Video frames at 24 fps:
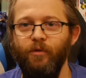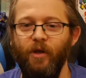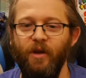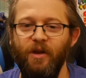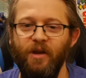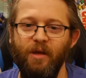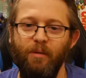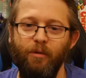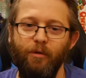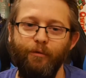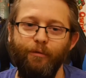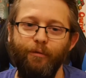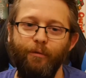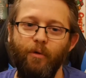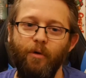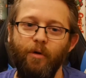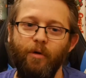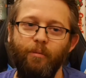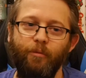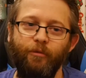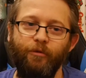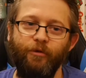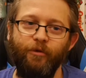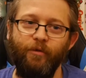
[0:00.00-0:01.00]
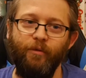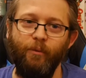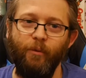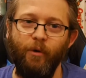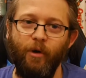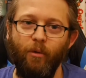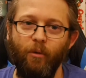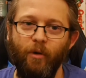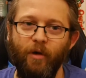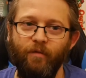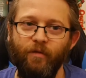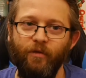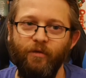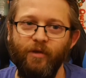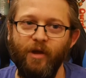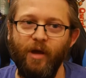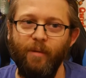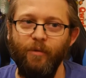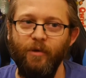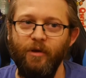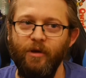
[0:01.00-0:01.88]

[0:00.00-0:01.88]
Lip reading: a demon forms and, well, we have to stop